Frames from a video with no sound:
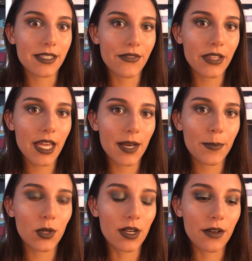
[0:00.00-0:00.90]
Definitely how to
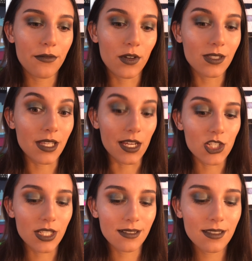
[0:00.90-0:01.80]
put on false
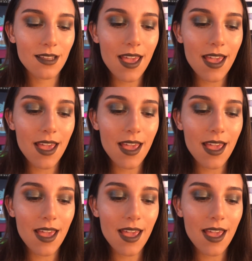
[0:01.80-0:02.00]
lashes.